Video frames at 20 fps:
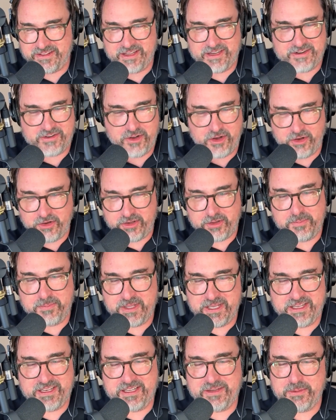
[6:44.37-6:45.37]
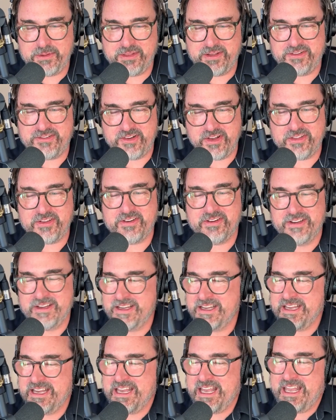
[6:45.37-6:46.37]
layer all competing yes. with each other
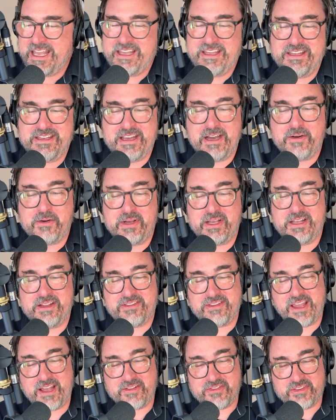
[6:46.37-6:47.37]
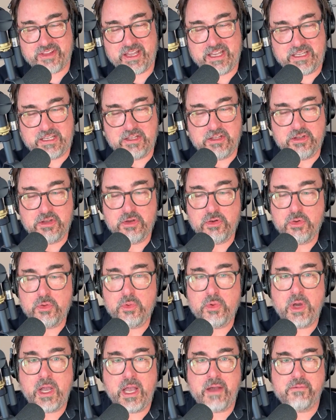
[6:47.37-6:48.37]
it, now it sounds like
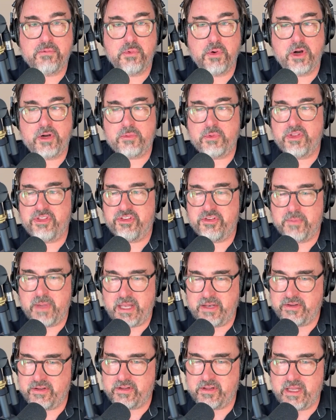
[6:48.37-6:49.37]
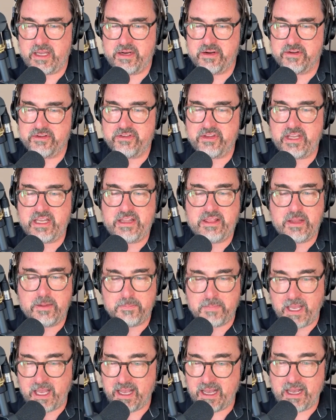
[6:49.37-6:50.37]
you have worked with semantic layers in
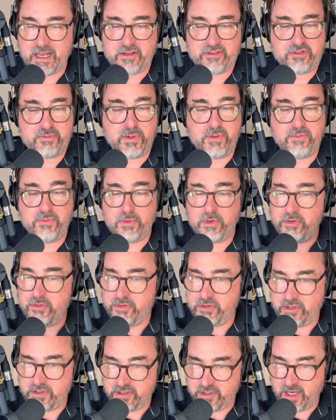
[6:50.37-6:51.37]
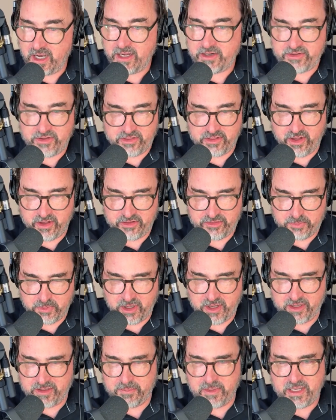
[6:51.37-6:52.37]
the past before you got to
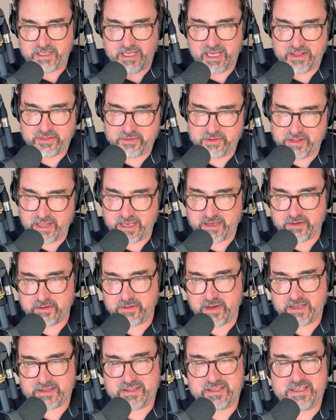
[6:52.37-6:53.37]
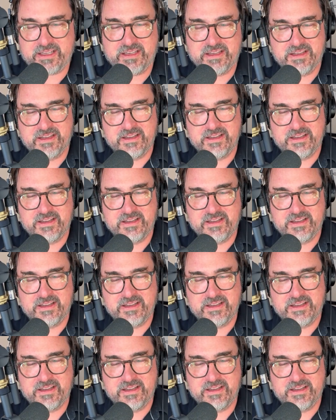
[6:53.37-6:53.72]
thoughtspot am i gathering that correctly